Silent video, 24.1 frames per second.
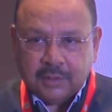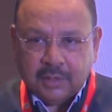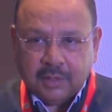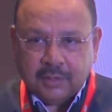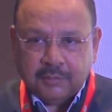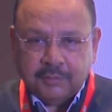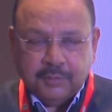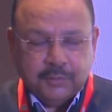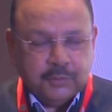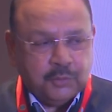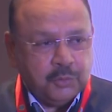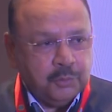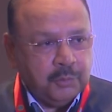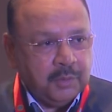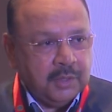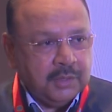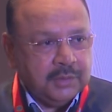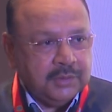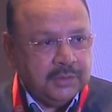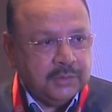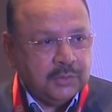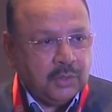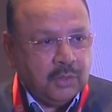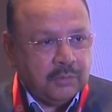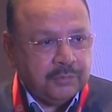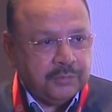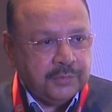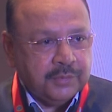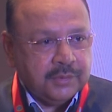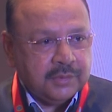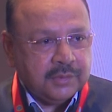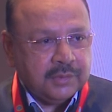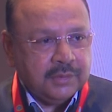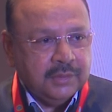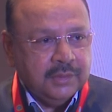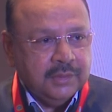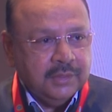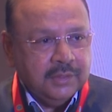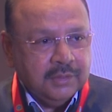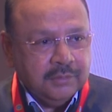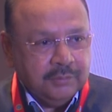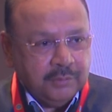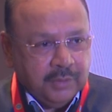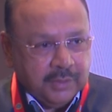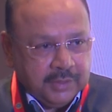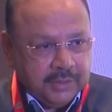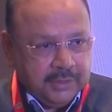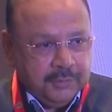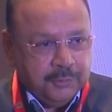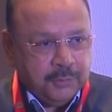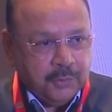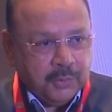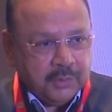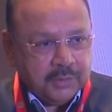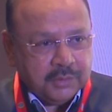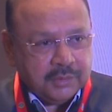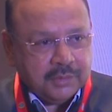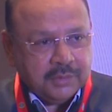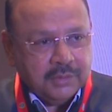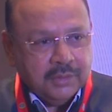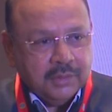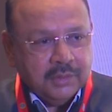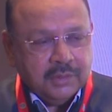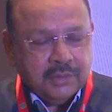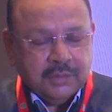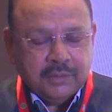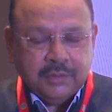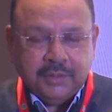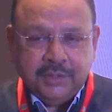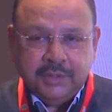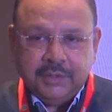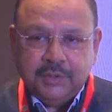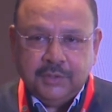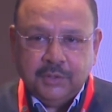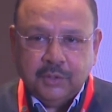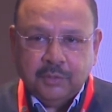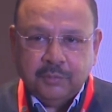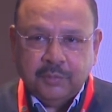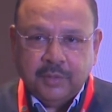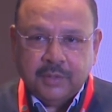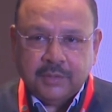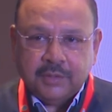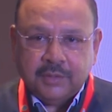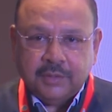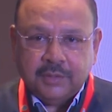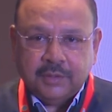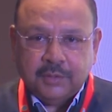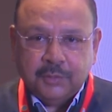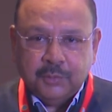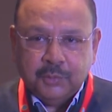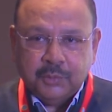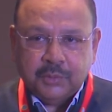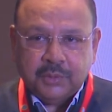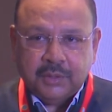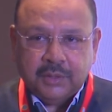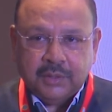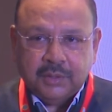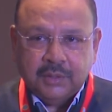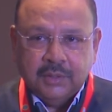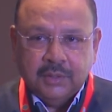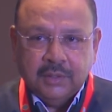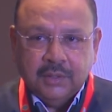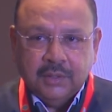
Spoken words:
Arvind Kumarji's office when he was DG of STQC,